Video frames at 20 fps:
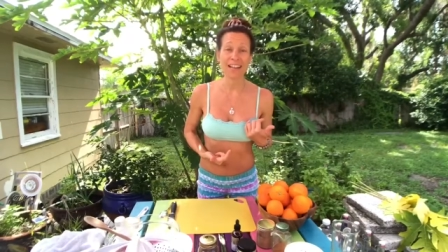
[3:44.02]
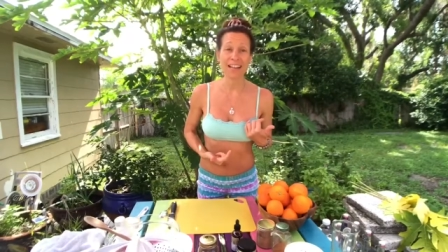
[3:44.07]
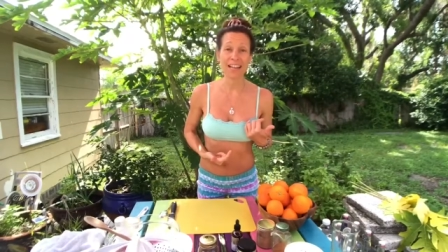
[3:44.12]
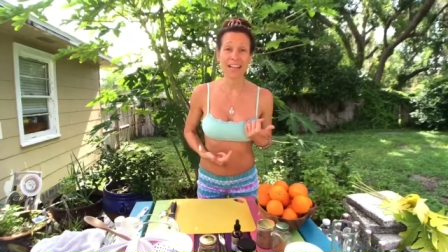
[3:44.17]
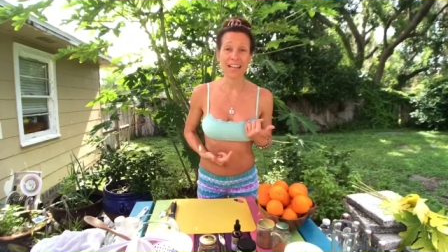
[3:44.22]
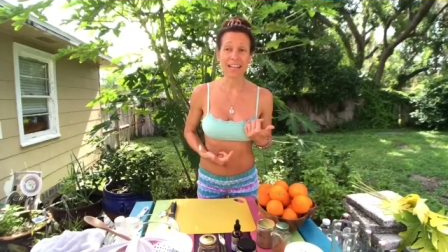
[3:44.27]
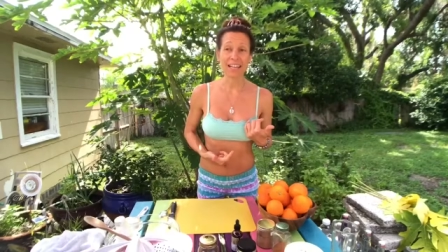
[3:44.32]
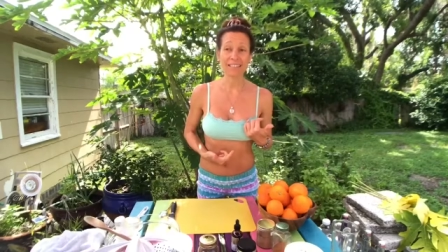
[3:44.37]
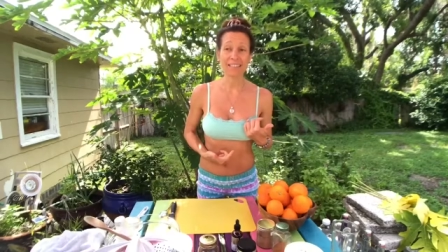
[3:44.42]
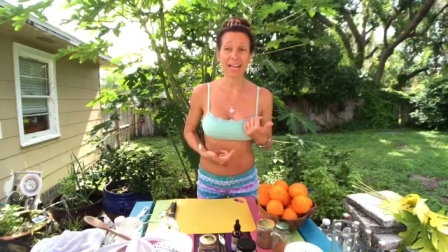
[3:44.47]

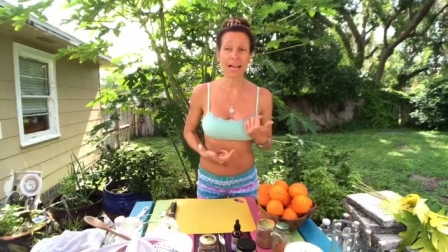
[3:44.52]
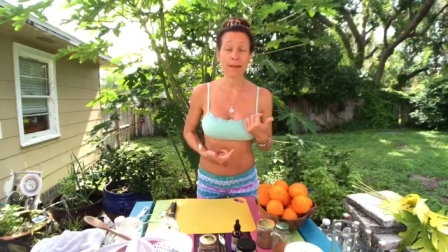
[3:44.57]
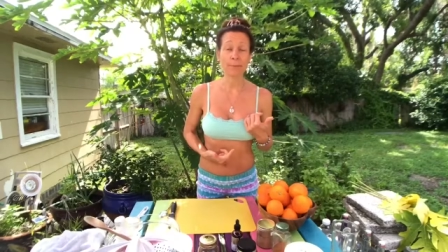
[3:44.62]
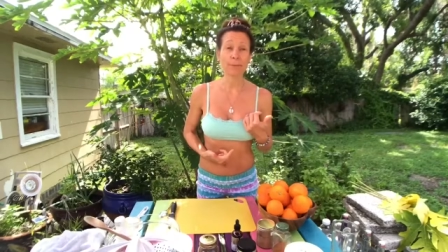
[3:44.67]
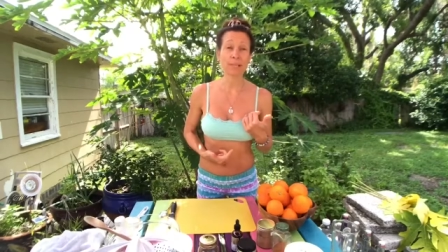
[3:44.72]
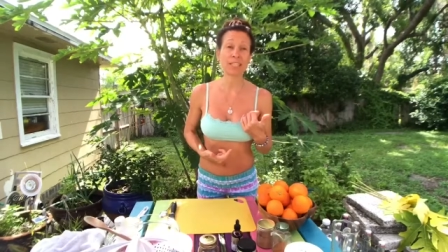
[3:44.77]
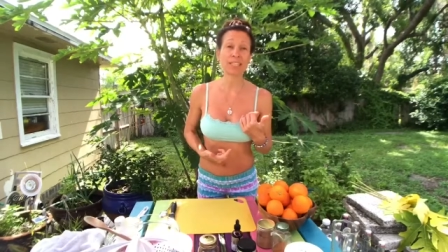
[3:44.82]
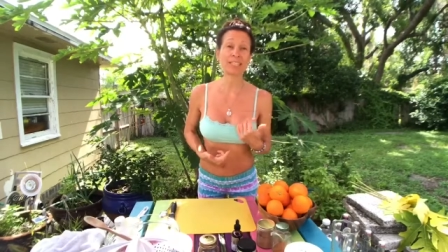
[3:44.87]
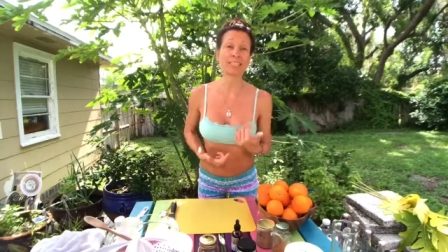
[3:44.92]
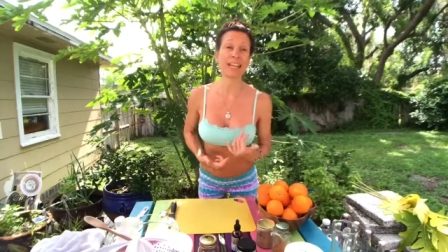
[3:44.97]
And
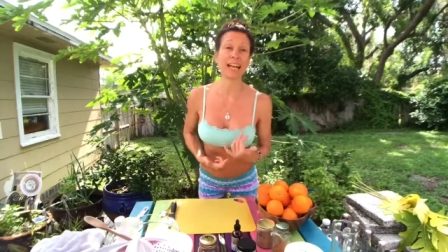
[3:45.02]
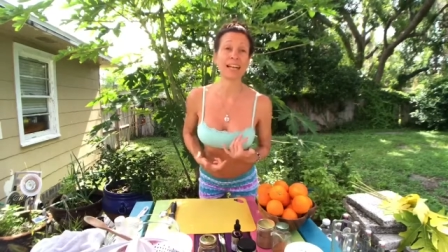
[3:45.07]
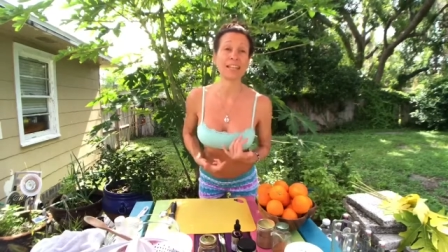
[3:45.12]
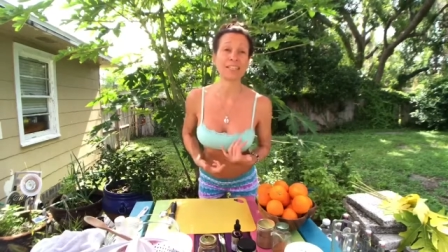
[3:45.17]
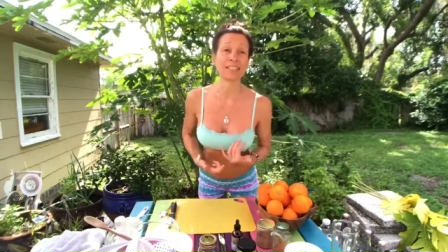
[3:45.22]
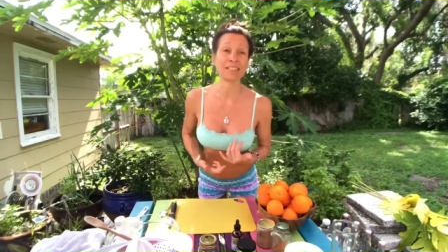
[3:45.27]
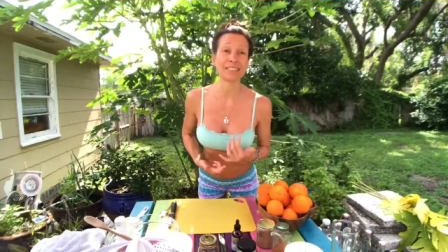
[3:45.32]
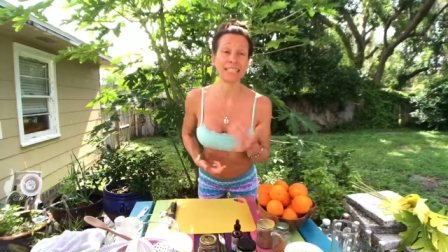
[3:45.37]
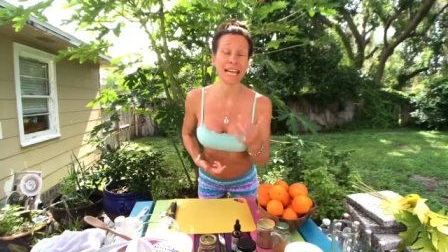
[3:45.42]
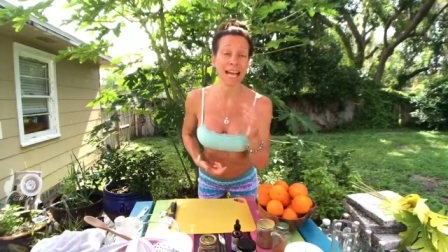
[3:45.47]
I'm going to tell
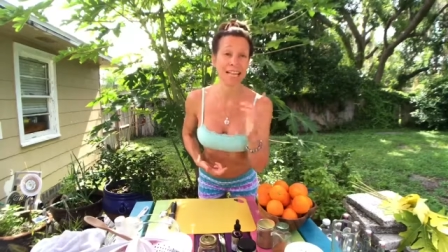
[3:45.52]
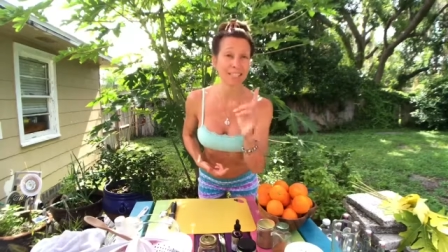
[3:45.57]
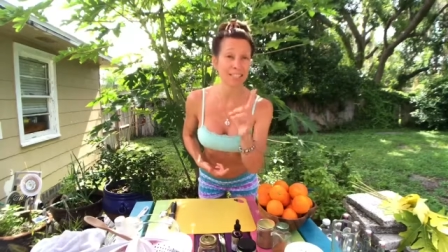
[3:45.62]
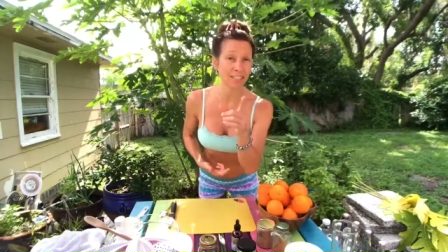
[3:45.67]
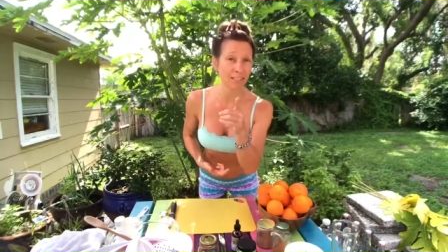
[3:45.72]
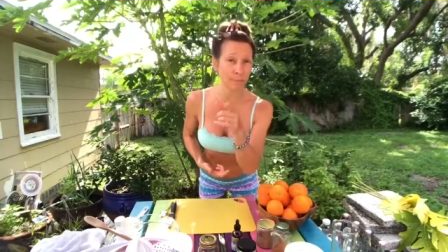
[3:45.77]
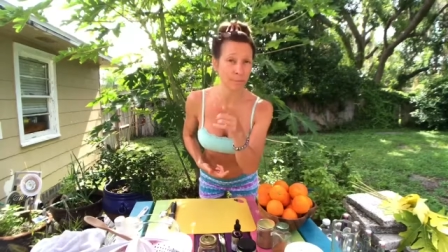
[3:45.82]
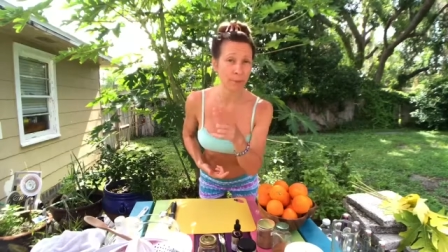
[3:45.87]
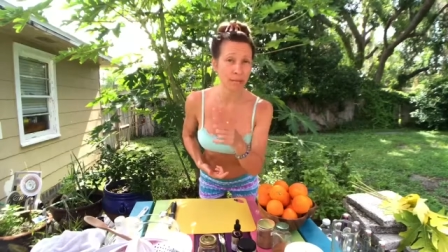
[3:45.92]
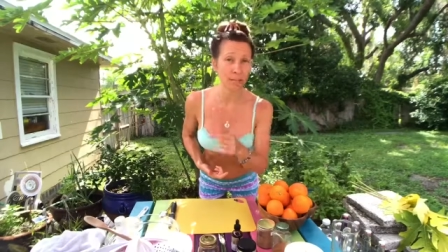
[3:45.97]
you,
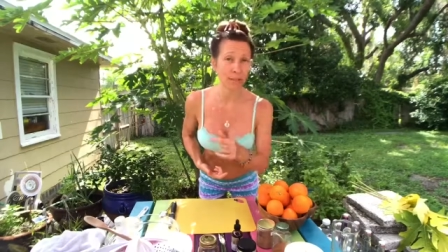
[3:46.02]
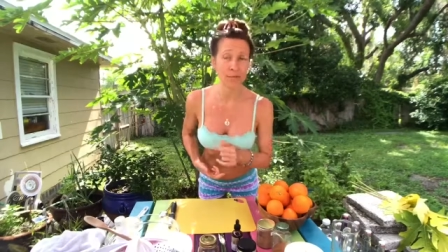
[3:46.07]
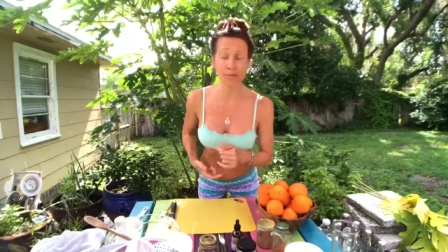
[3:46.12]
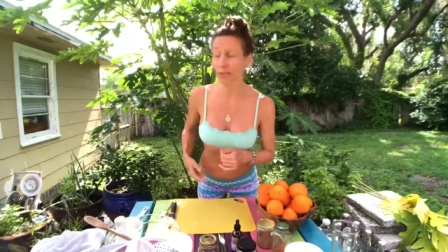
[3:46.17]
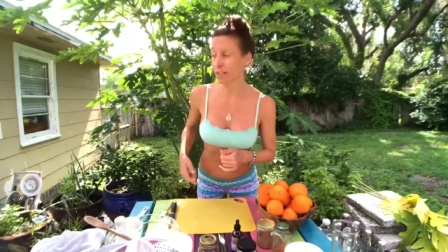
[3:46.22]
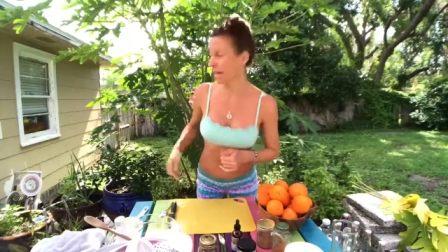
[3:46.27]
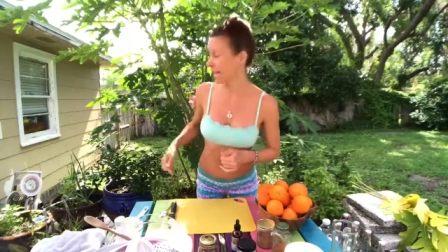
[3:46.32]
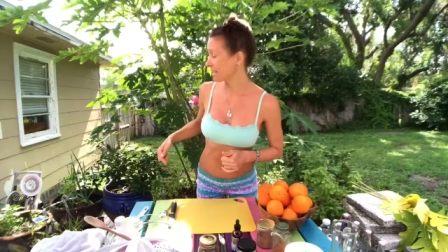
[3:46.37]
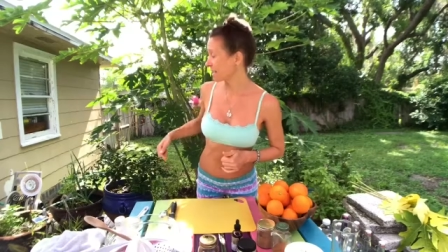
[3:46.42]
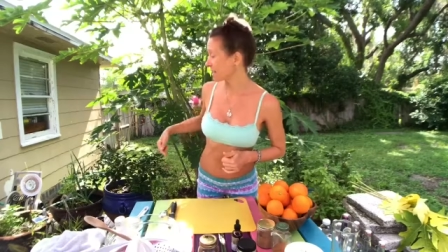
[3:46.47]
that's the
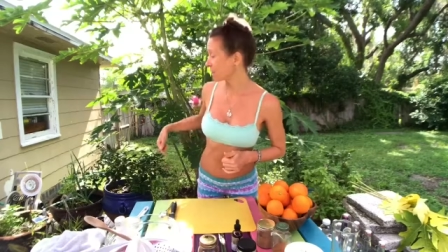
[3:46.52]
butterfly